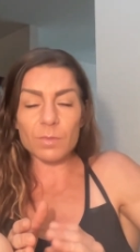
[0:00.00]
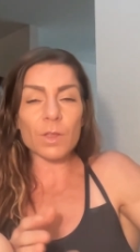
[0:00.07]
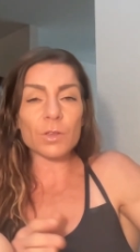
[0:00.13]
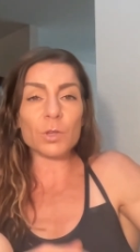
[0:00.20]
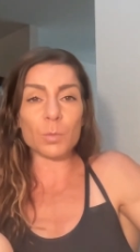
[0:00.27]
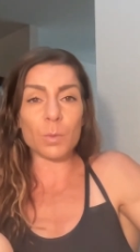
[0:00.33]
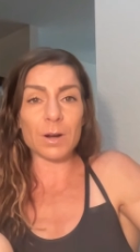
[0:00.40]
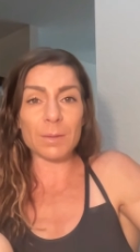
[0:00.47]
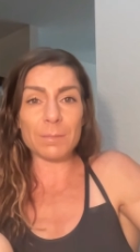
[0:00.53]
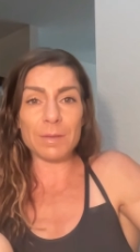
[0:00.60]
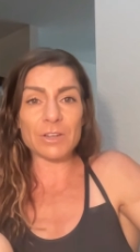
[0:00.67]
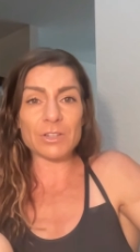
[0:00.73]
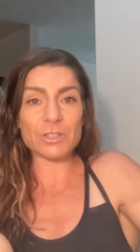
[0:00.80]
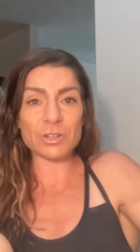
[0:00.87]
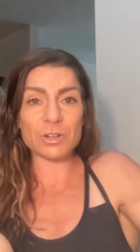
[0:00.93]
you want to
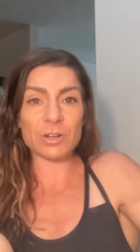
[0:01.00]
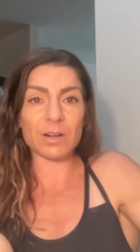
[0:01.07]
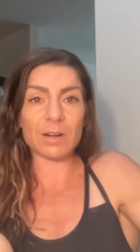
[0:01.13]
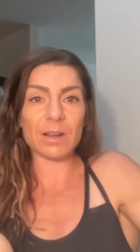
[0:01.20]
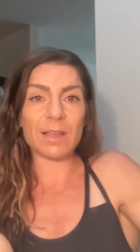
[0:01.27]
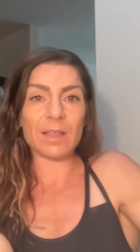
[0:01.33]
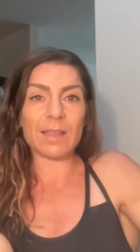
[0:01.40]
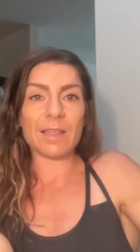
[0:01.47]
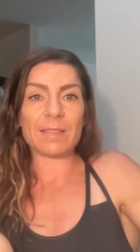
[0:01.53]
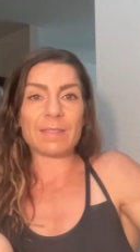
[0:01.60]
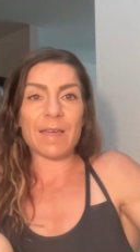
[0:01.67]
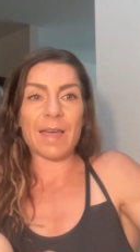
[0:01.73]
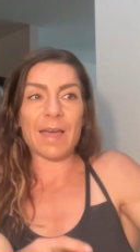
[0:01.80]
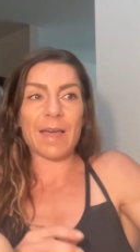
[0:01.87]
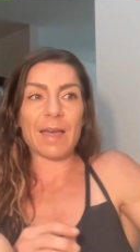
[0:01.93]
make sure
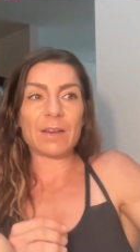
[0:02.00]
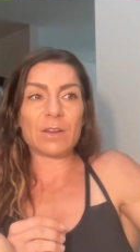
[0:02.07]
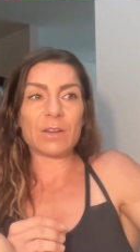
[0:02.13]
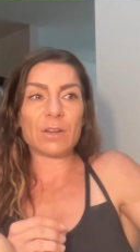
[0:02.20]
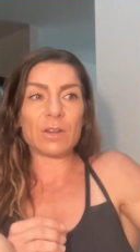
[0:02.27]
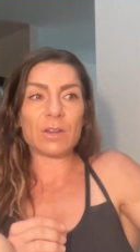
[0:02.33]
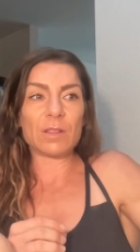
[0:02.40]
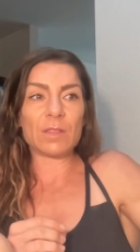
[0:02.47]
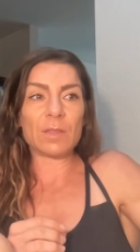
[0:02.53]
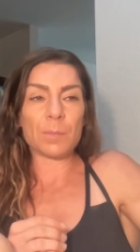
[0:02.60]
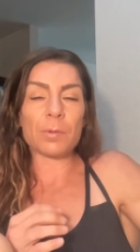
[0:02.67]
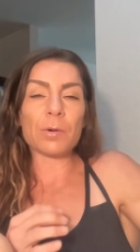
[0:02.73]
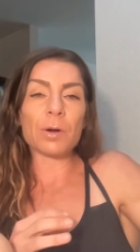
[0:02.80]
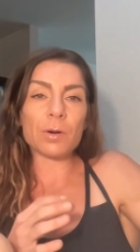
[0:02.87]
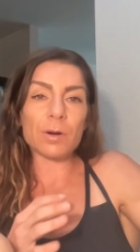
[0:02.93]
that the
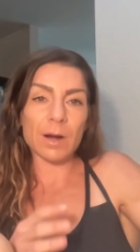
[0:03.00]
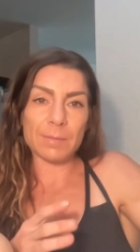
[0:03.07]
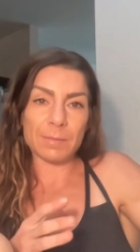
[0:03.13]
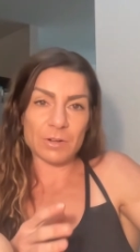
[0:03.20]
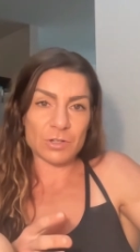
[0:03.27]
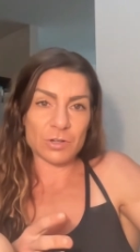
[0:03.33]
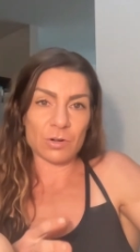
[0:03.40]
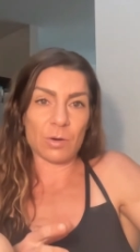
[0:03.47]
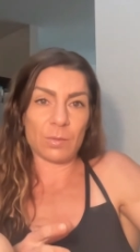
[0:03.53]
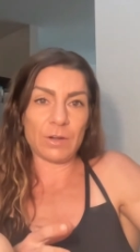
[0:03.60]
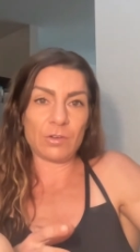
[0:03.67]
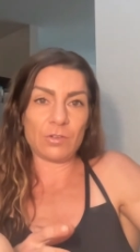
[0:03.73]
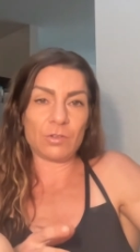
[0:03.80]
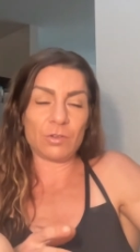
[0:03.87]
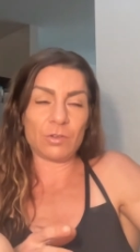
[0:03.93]
program that you're
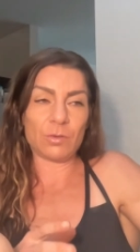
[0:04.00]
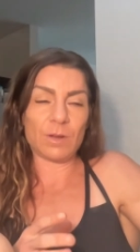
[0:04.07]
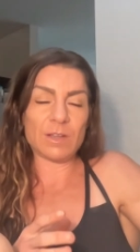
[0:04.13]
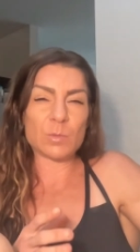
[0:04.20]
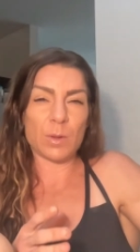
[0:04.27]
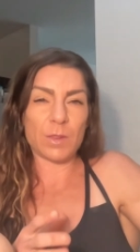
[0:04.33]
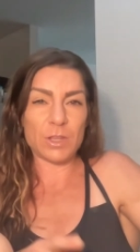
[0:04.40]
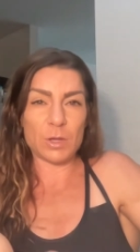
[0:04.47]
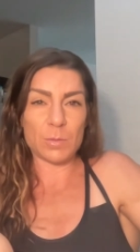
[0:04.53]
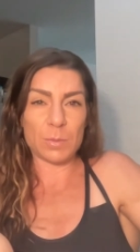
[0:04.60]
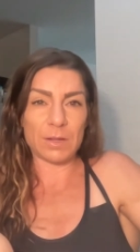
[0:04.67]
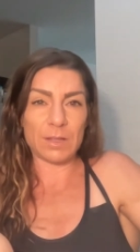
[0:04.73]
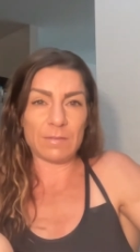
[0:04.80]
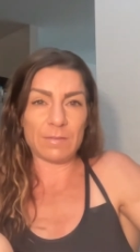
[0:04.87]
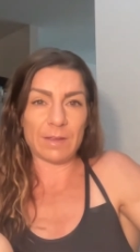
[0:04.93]
going to is one that you
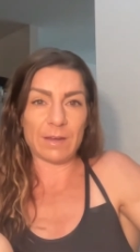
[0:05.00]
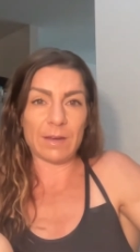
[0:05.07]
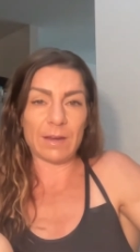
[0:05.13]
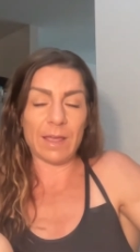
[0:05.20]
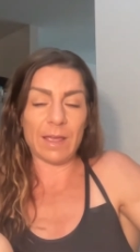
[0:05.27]
believe in.